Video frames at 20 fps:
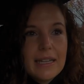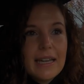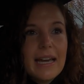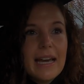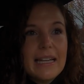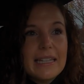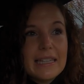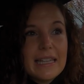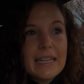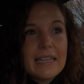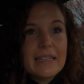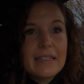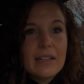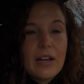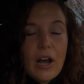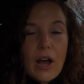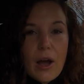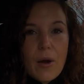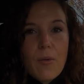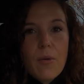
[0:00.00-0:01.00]
And then
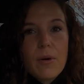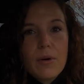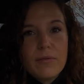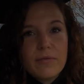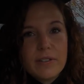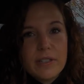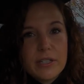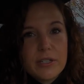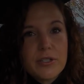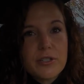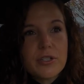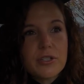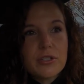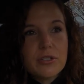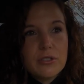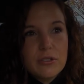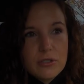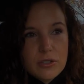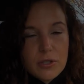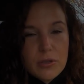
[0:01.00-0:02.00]
I will finish
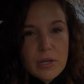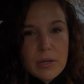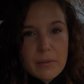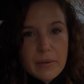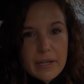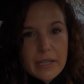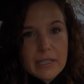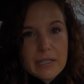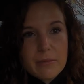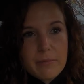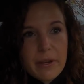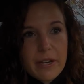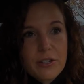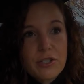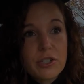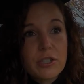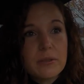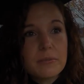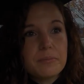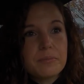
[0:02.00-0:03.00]
doing my
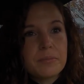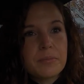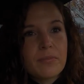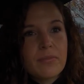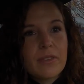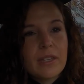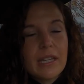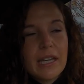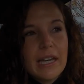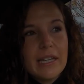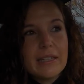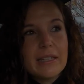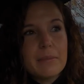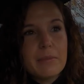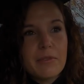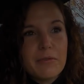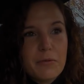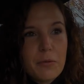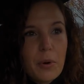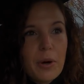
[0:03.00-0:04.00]
inspection. And then
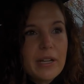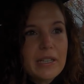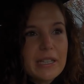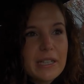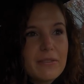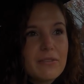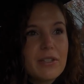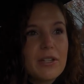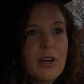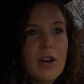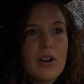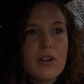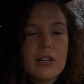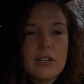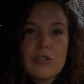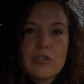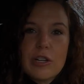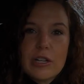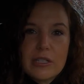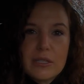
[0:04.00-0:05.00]
before I leave the yard, I
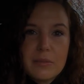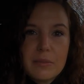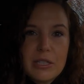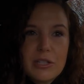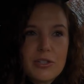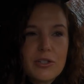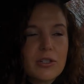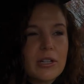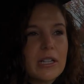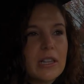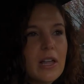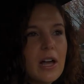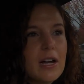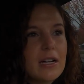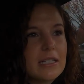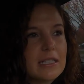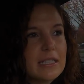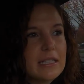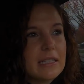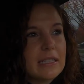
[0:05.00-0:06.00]
check to make sure I
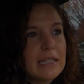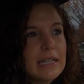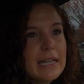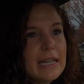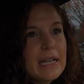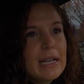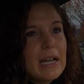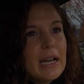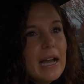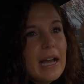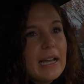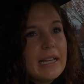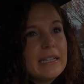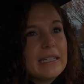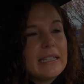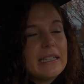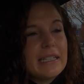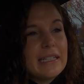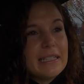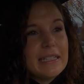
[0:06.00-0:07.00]
locked it.
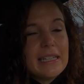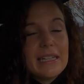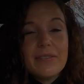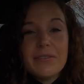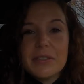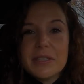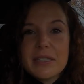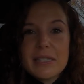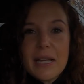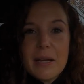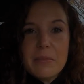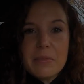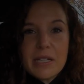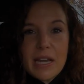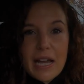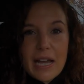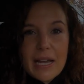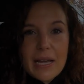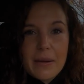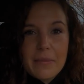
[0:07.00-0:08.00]
And even
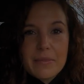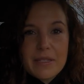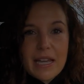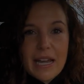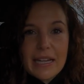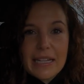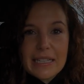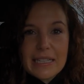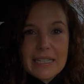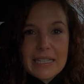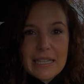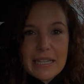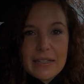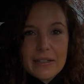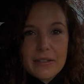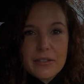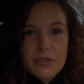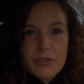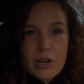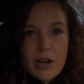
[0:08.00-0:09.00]
sometimes I get to the end
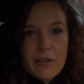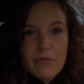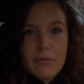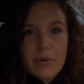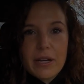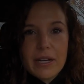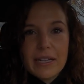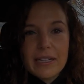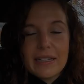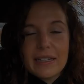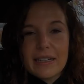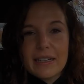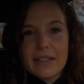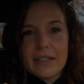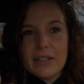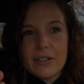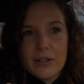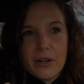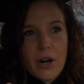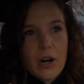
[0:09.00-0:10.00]
of the driveway,
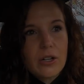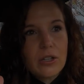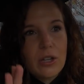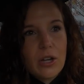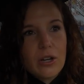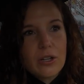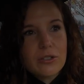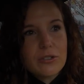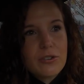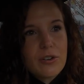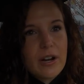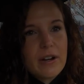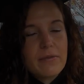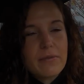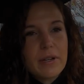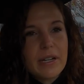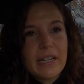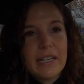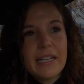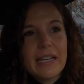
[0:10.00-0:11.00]
you know, our long
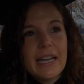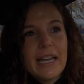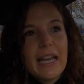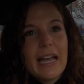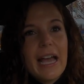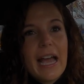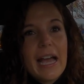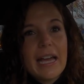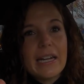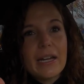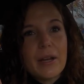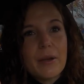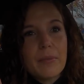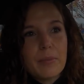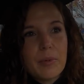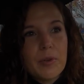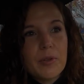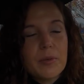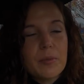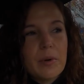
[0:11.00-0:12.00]
driveway, and I
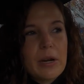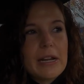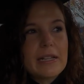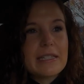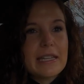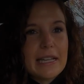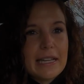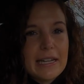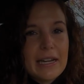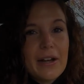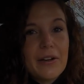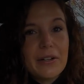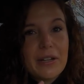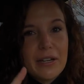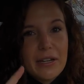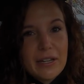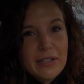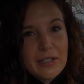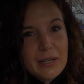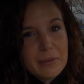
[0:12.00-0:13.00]
pull the brakes, I get out,
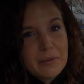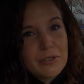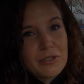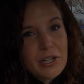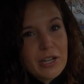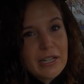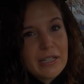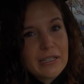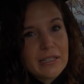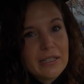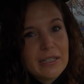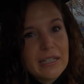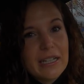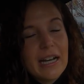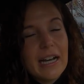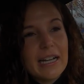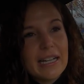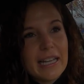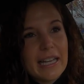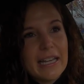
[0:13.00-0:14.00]
and I double check
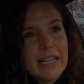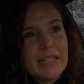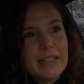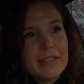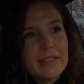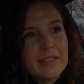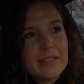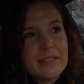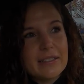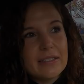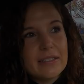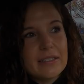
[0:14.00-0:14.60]
again